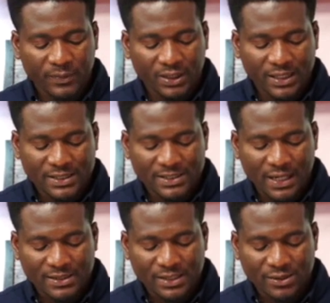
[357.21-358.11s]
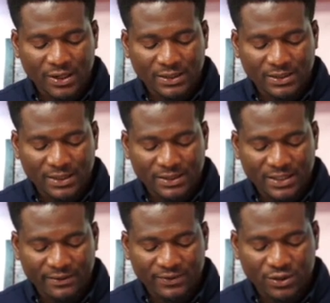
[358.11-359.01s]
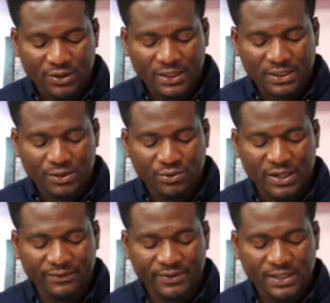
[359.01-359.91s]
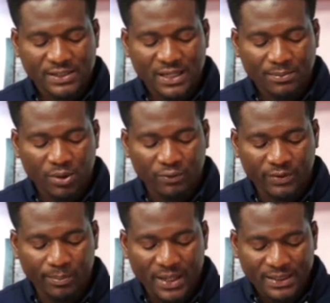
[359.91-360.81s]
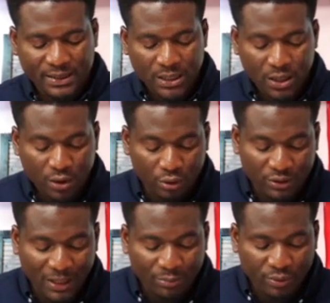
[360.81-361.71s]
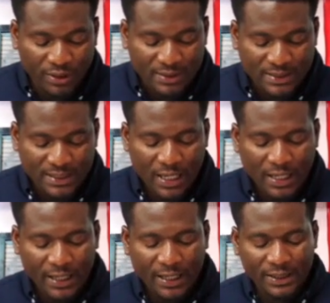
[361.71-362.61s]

This is the GFA strategy to alleviate some of the burden on club owners in